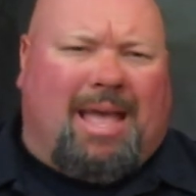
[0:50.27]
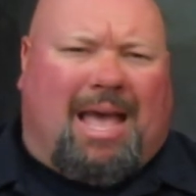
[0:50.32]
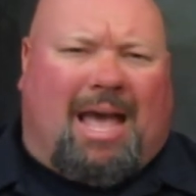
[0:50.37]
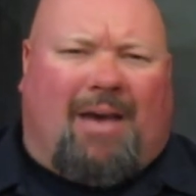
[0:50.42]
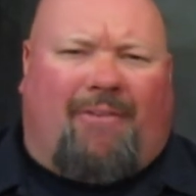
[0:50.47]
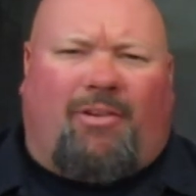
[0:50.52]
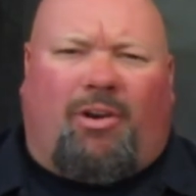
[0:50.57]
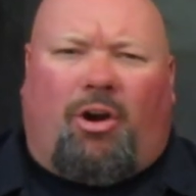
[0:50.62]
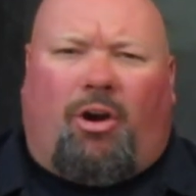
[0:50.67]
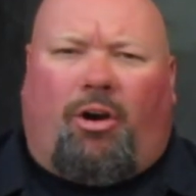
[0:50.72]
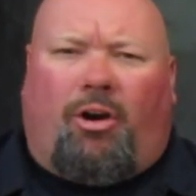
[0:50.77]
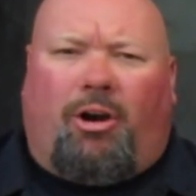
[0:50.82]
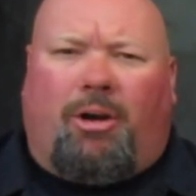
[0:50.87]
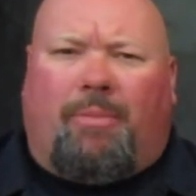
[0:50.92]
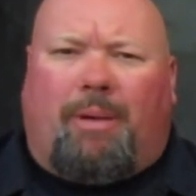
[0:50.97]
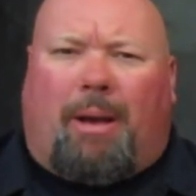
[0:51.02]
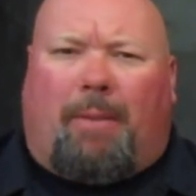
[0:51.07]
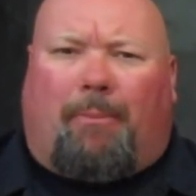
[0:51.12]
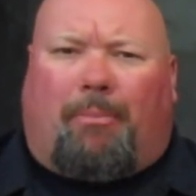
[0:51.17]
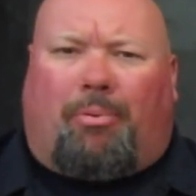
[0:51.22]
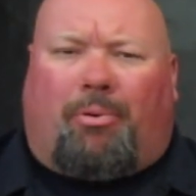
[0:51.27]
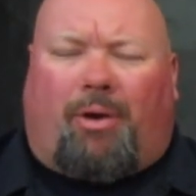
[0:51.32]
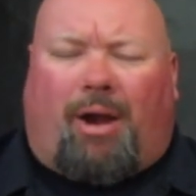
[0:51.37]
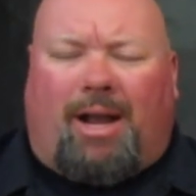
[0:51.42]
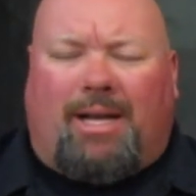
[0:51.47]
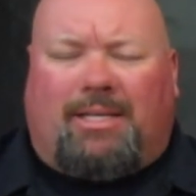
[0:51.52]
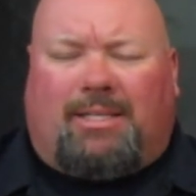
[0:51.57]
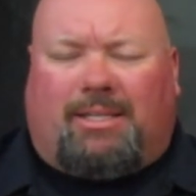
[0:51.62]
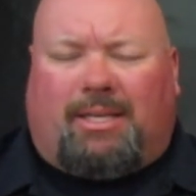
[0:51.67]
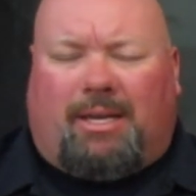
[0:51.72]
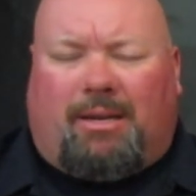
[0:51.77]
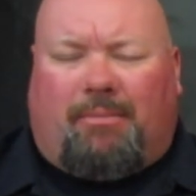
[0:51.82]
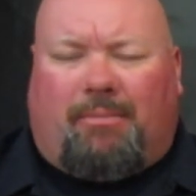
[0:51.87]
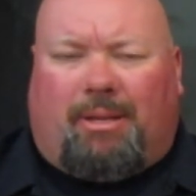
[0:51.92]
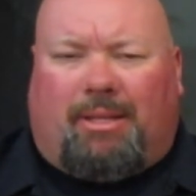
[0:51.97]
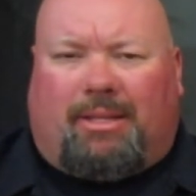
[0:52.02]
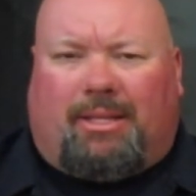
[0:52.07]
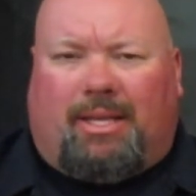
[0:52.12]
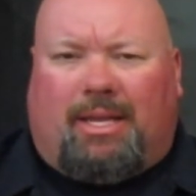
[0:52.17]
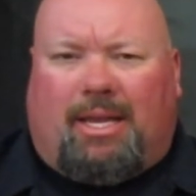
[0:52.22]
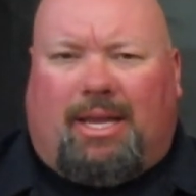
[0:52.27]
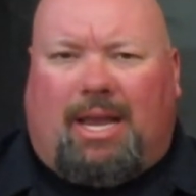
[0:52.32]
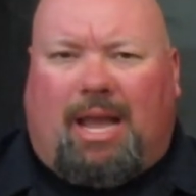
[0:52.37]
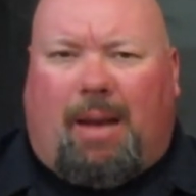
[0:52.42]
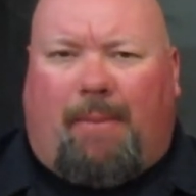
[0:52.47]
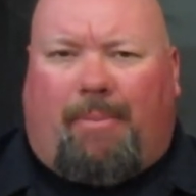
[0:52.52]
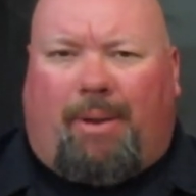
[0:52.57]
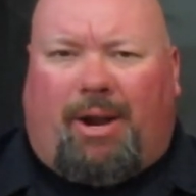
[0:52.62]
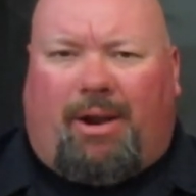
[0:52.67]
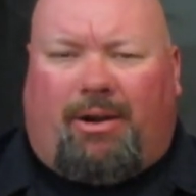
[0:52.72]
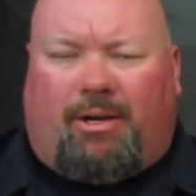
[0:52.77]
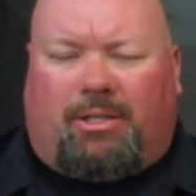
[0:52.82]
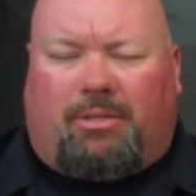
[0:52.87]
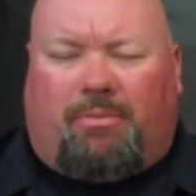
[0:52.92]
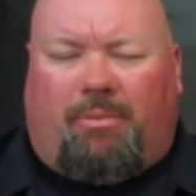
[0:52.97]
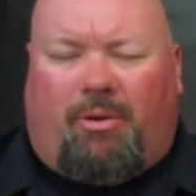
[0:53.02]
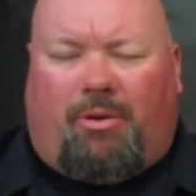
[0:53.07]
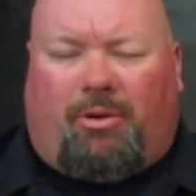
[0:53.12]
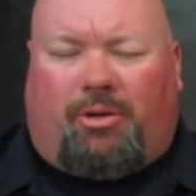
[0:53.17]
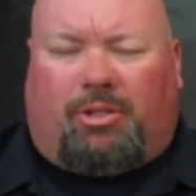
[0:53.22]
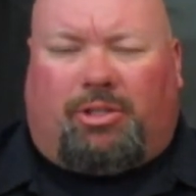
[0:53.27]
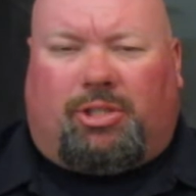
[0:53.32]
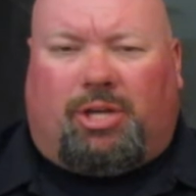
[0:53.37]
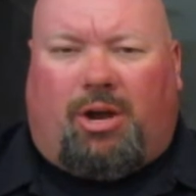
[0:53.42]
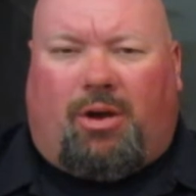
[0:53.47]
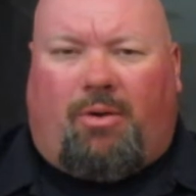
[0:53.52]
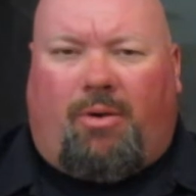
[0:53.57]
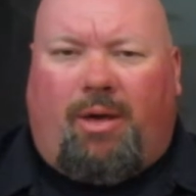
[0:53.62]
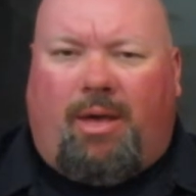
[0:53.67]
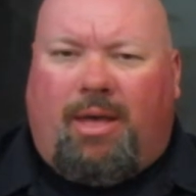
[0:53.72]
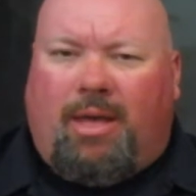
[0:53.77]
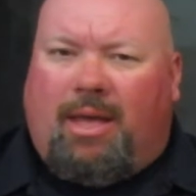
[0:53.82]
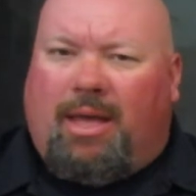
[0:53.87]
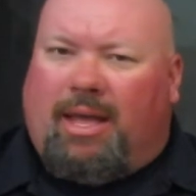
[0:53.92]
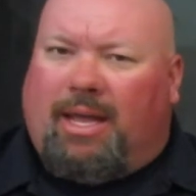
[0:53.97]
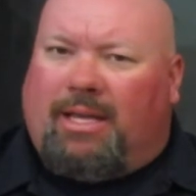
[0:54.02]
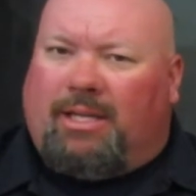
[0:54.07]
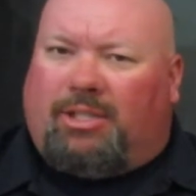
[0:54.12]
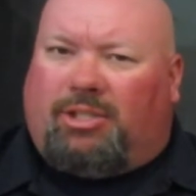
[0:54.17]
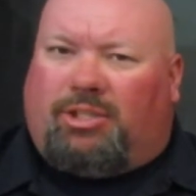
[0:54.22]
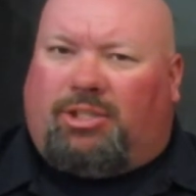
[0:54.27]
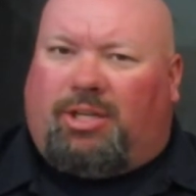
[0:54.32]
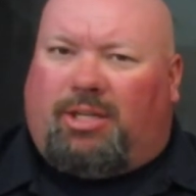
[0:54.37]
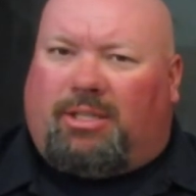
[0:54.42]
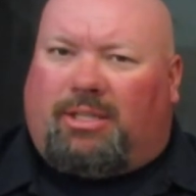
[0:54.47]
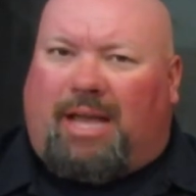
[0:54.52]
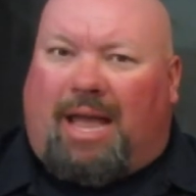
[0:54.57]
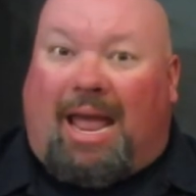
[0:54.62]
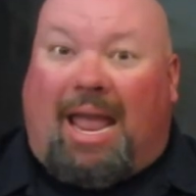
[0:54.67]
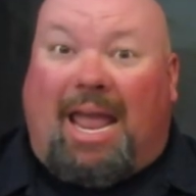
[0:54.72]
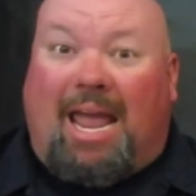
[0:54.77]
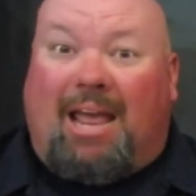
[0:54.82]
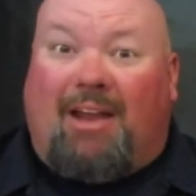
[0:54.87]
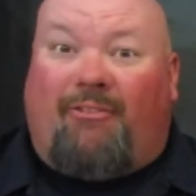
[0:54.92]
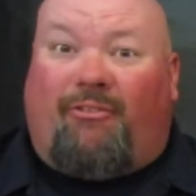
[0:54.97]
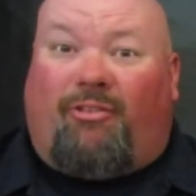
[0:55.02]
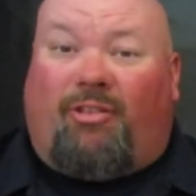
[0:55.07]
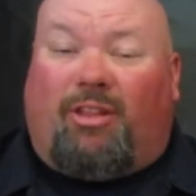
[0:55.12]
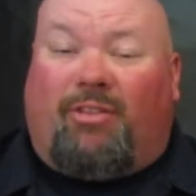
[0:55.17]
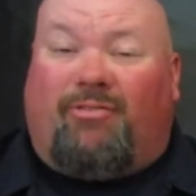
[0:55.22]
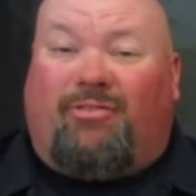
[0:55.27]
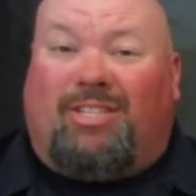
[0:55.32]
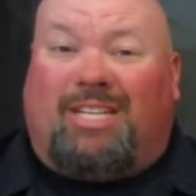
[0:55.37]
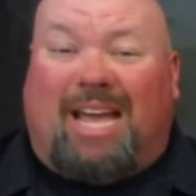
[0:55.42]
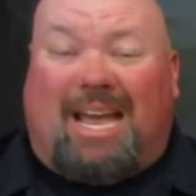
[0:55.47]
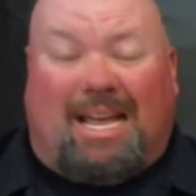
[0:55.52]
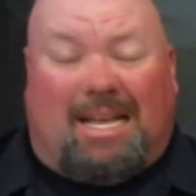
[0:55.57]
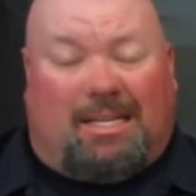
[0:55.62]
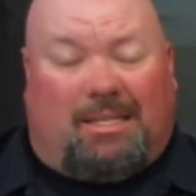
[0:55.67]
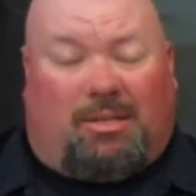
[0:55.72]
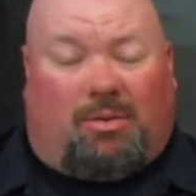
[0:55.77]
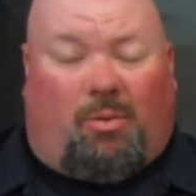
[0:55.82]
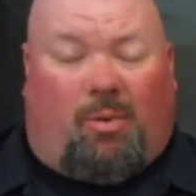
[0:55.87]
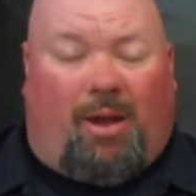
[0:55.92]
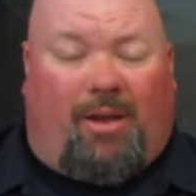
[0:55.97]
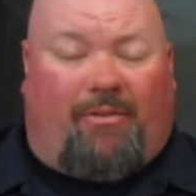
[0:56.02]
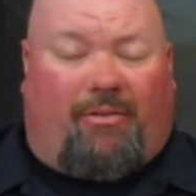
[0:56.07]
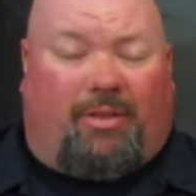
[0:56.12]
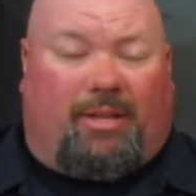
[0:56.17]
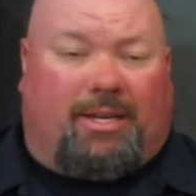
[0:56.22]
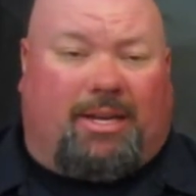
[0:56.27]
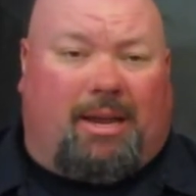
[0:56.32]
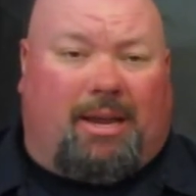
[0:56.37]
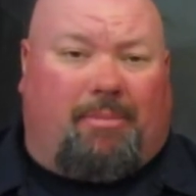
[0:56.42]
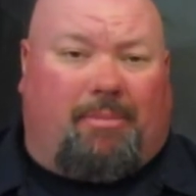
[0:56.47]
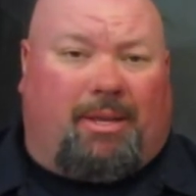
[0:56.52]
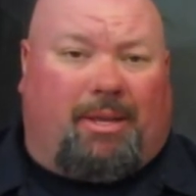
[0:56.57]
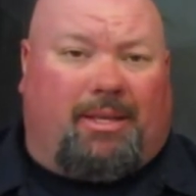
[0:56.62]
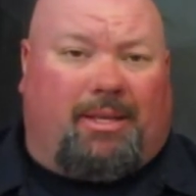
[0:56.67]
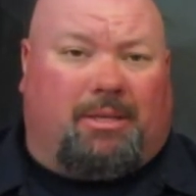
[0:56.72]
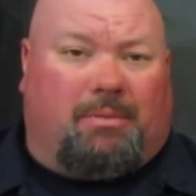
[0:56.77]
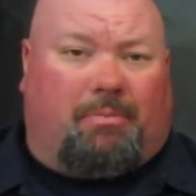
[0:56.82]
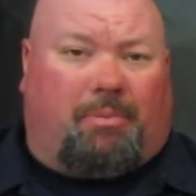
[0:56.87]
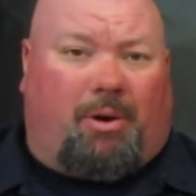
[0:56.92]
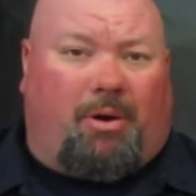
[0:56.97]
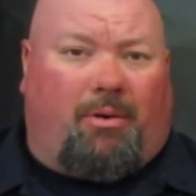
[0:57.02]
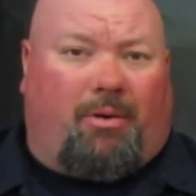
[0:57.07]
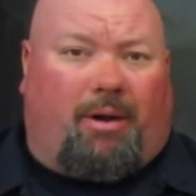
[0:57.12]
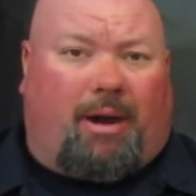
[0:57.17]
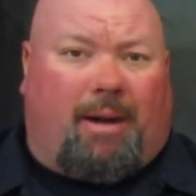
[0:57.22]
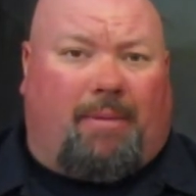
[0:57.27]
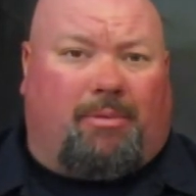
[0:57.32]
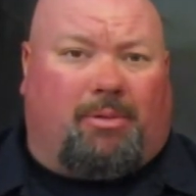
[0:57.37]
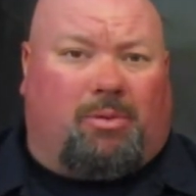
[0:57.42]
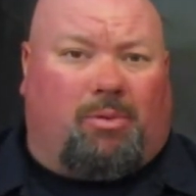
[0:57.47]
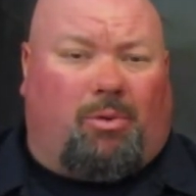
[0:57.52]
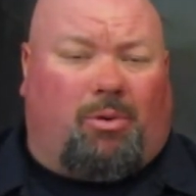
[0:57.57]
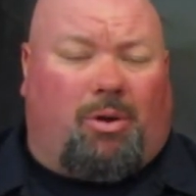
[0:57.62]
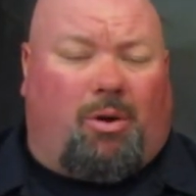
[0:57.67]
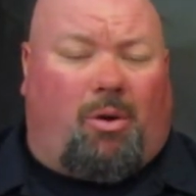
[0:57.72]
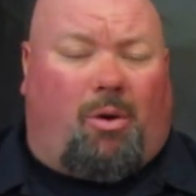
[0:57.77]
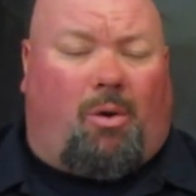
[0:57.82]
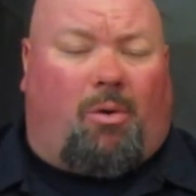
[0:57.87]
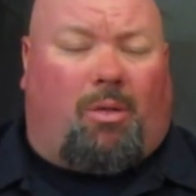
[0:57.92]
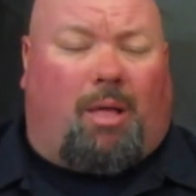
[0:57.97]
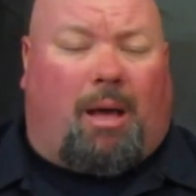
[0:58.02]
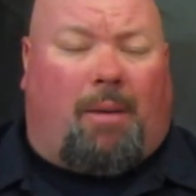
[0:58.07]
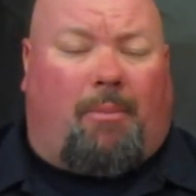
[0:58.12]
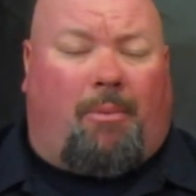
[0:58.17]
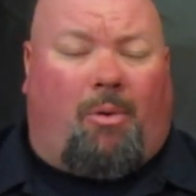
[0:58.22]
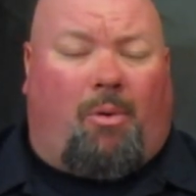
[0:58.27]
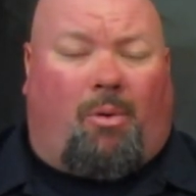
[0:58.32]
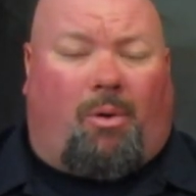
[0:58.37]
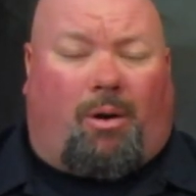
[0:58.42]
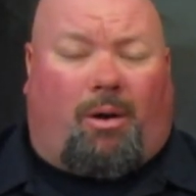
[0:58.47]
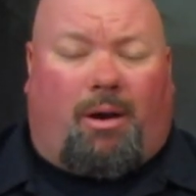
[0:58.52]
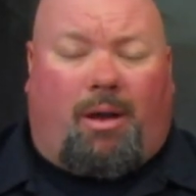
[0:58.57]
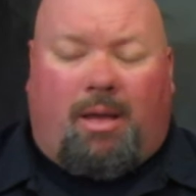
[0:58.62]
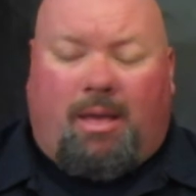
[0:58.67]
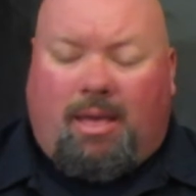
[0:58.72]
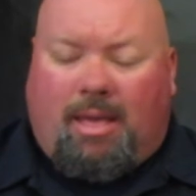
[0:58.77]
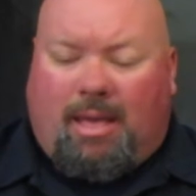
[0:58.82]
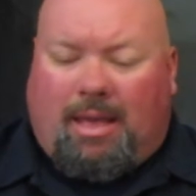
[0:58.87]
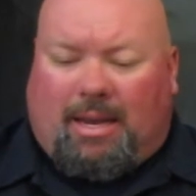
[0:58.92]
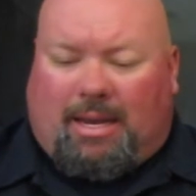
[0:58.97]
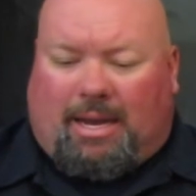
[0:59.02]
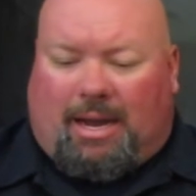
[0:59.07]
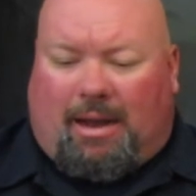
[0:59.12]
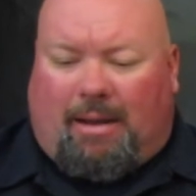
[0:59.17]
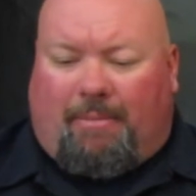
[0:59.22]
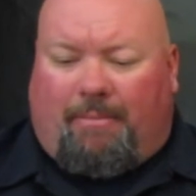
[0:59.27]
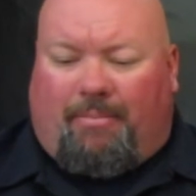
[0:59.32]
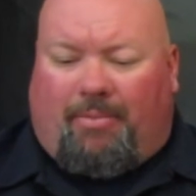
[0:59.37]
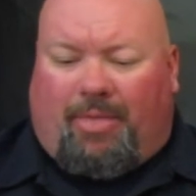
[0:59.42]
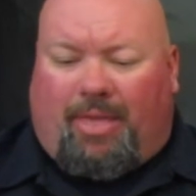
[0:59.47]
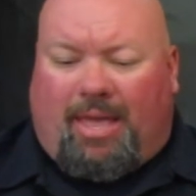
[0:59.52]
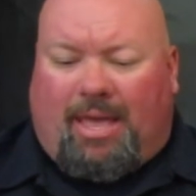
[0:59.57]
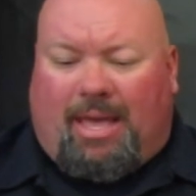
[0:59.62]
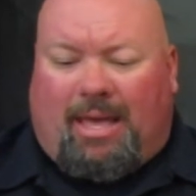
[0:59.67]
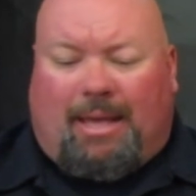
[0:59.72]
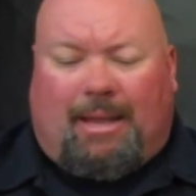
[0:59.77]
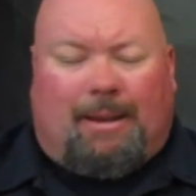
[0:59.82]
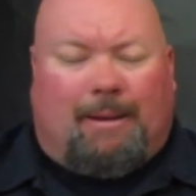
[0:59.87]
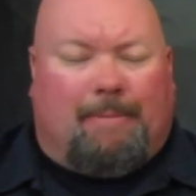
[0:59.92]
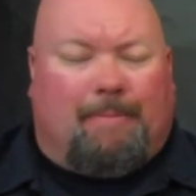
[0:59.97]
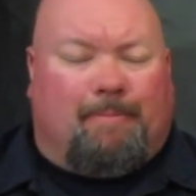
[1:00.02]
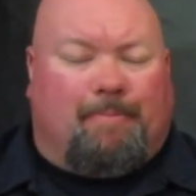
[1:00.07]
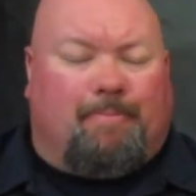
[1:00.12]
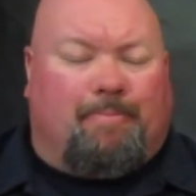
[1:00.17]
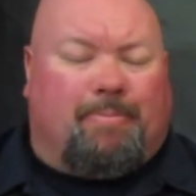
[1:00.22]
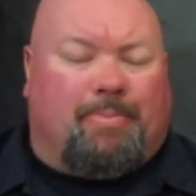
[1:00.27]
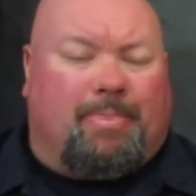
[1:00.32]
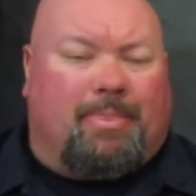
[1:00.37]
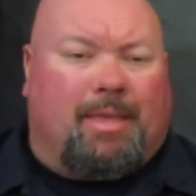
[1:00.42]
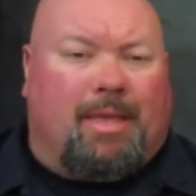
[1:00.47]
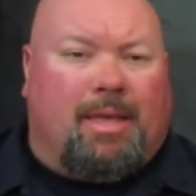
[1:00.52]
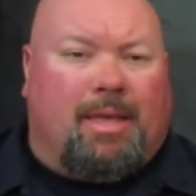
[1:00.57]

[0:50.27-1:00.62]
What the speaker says: Haven't heard about pricing, but the Paris Motor Show is just a handful of days away from the taping of this program, so we'll know a whole lot more come then.